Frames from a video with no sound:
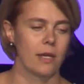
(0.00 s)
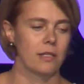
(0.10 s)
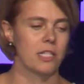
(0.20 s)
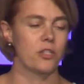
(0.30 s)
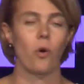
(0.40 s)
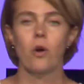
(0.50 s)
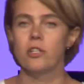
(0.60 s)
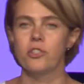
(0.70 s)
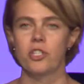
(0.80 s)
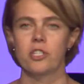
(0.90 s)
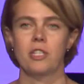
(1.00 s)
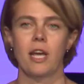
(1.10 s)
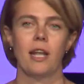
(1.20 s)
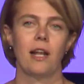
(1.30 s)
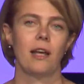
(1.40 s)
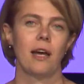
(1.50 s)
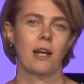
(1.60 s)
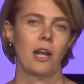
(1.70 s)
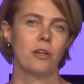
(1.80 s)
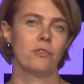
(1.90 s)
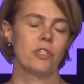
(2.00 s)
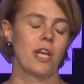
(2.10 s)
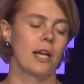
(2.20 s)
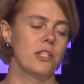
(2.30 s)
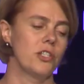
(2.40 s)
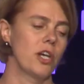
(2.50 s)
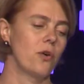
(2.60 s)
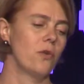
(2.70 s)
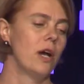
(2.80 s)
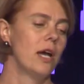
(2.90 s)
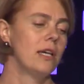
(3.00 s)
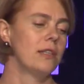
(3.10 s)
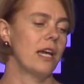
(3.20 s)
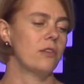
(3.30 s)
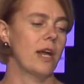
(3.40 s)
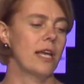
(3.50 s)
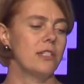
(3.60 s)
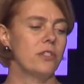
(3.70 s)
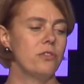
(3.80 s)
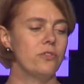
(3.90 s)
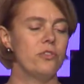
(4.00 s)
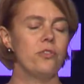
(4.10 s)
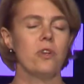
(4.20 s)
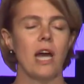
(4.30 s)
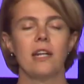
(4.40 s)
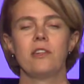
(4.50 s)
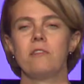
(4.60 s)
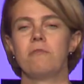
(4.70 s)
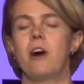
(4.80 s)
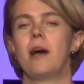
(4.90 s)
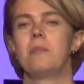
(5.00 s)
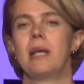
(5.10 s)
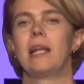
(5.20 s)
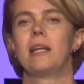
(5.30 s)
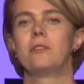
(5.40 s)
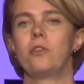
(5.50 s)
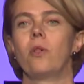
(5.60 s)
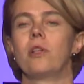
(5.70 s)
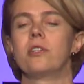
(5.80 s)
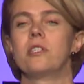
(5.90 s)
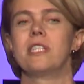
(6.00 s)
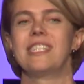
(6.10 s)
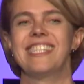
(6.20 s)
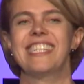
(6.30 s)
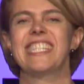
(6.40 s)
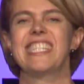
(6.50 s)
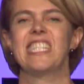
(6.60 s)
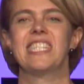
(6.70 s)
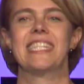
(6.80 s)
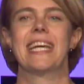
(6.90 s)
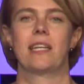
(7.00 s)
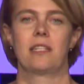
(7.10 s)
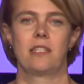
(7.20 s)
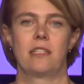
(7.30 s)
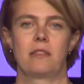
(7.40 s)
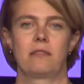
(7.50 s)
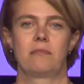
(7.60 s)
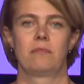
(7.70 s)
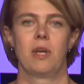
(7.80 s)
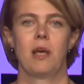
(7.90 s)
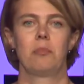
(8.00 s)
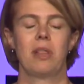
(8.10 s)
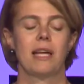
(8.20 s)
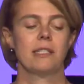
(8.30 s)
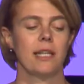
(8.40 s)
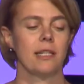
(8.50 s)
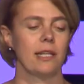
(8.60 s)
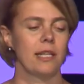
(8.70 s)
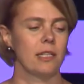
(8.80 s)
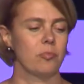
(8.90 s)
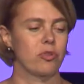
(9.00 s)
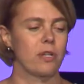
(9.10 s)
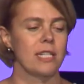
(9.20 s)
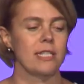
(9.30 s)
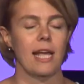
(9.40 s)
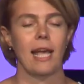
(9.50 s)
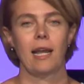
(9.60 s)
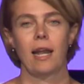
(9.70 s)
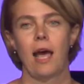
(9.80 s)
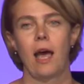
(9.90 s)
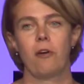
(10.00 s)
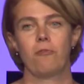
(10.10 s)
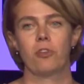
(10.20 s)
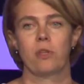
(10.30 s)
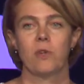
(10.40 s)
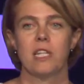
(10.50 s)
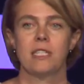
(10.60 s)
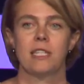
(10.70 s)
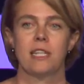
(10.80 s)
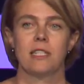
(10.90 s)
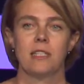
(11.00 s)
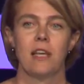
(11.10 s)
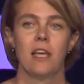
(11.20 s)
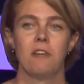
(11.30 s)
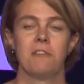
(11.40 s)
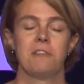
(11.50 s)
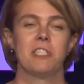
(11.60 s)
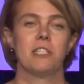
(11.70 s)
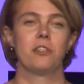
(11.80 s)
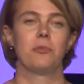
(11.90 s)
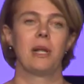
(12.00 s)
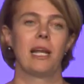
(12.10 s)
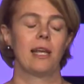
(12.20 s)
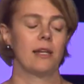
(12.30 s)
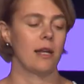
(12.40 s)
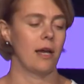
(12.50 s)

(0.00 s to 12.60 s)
this August, just they closed the ICO. They raised $205 million in 60 seconds. Plus they did the pre-sale for the VCs, $52 million.